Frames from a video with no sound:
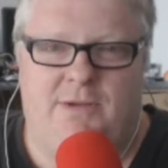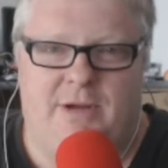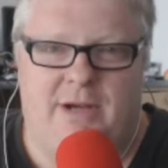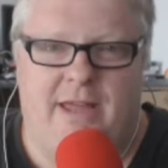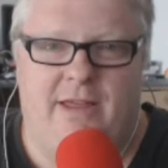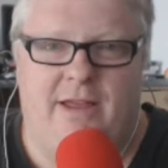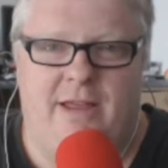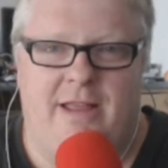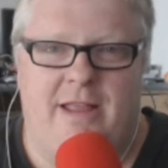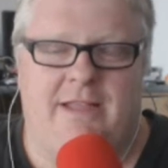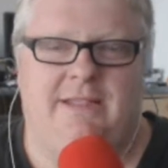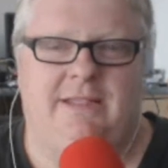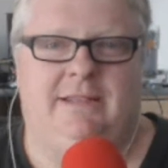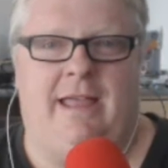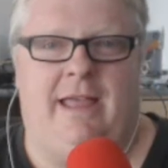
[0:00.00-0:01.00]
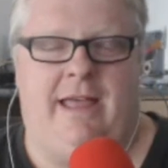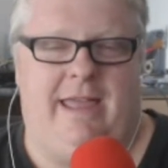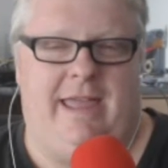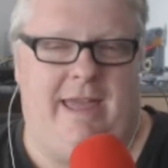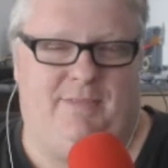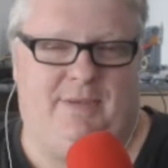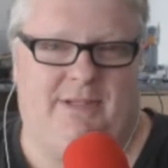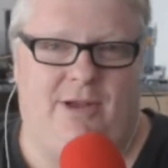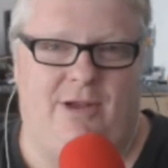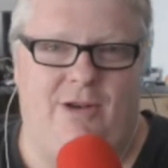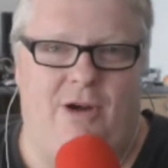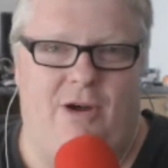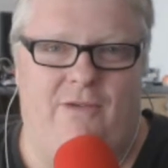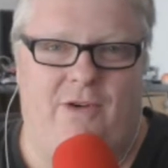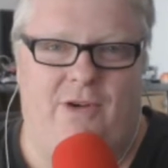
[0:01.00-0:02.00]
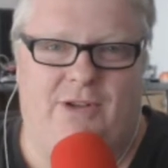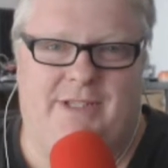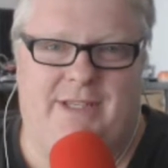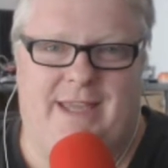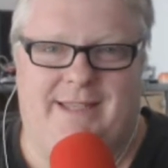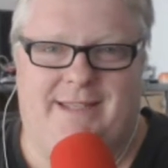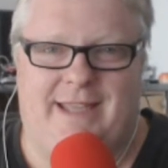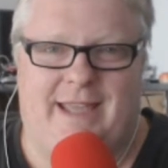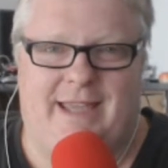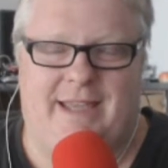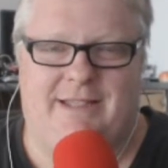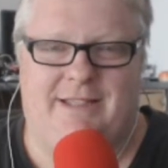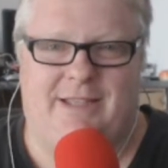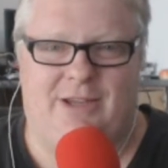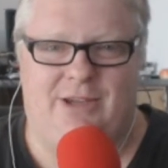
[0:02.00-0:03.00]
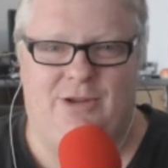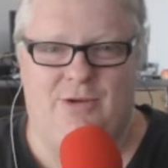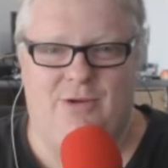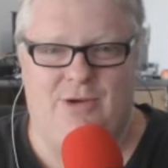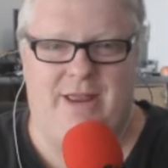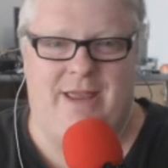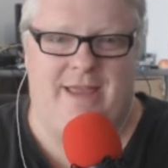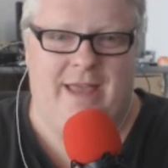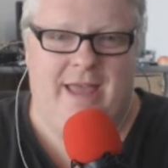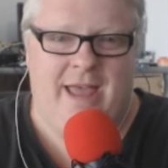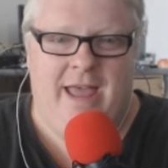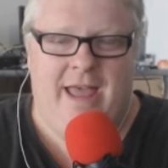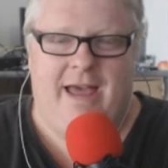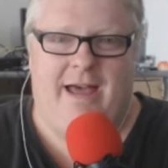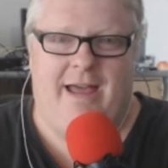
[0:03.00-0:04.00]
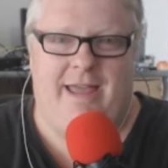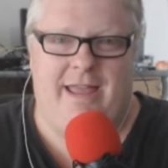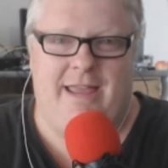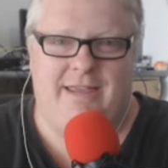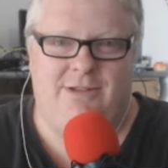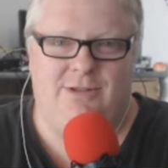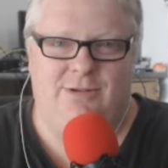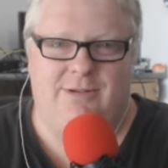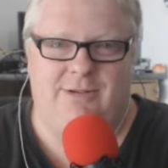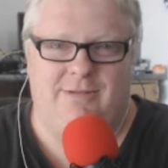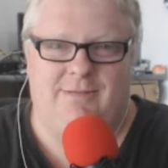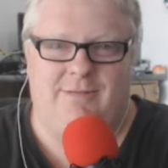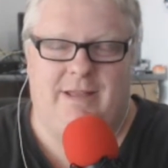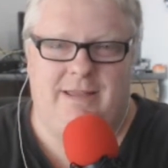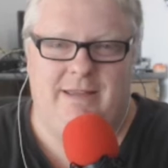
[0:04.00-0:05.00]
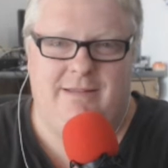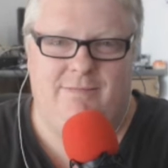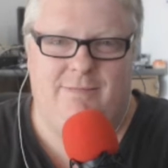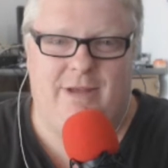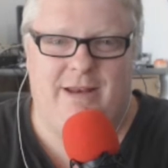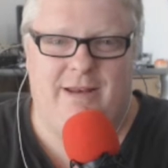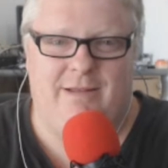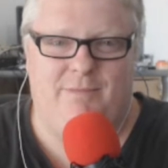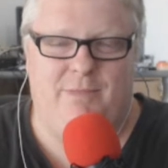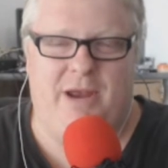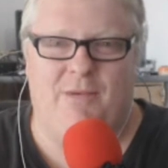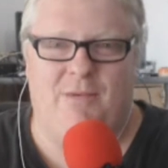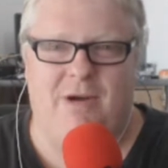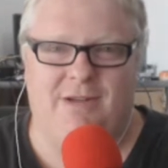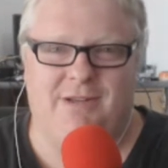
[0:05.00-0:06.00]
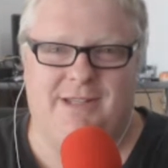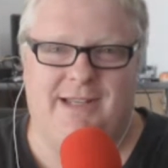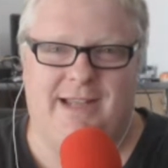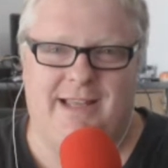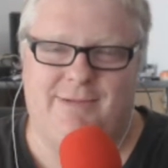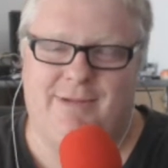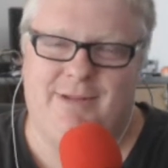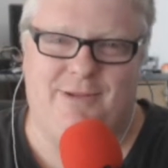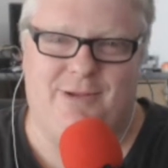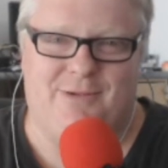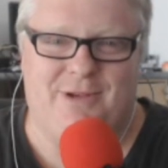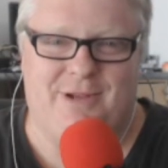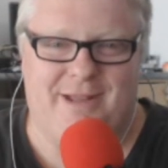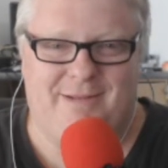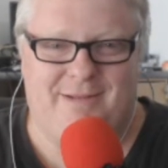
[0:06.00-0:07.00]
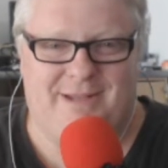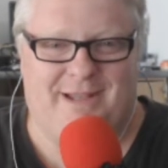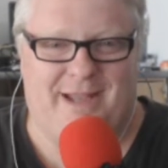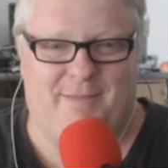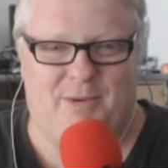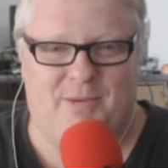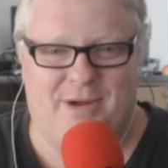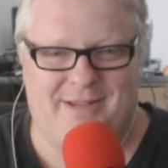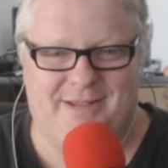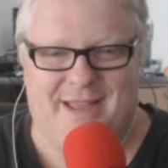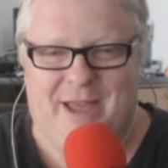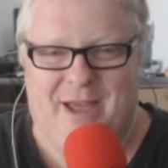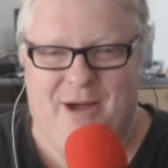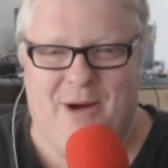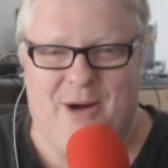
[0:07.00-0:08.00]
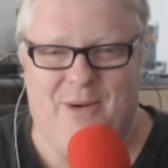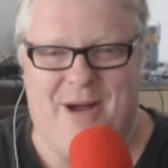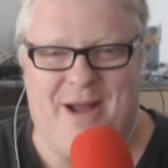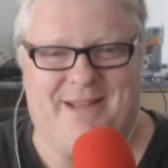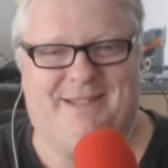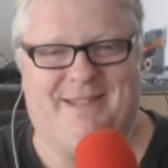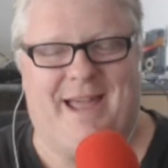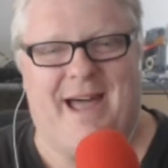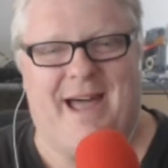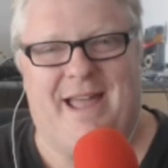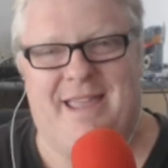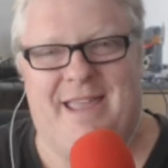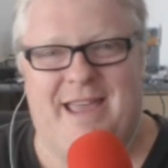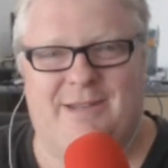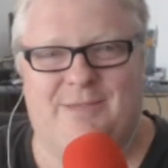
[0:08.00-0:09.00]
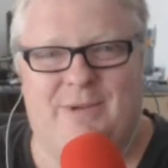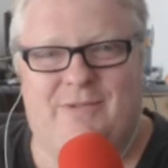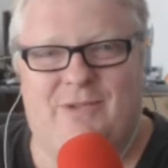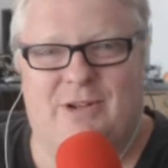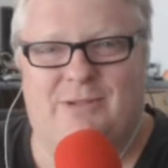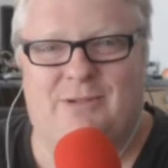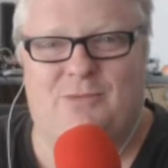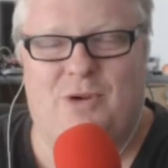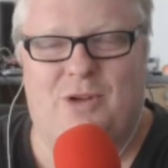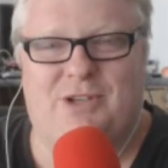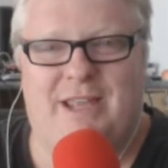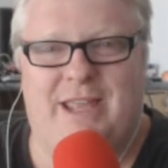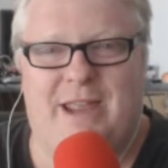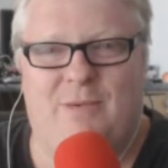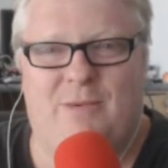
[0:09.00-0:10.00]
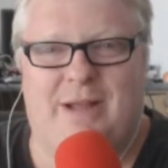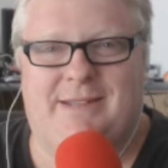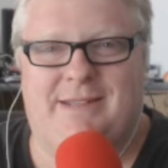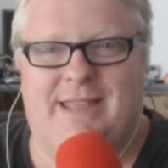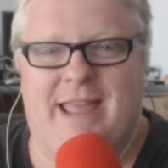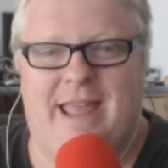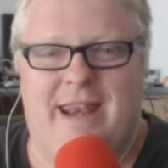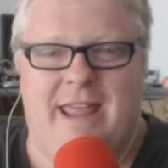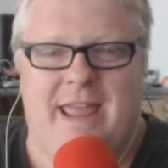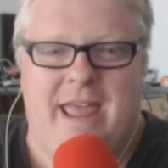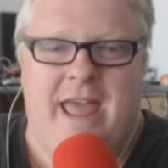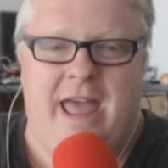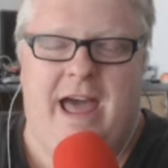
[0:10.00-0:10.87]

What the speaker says: to another episode of Aussie Tech Security. How you doing? Hey, been a while since the last one? Not really, just a couple of weeks. All right, yes, we've got Roger here once again.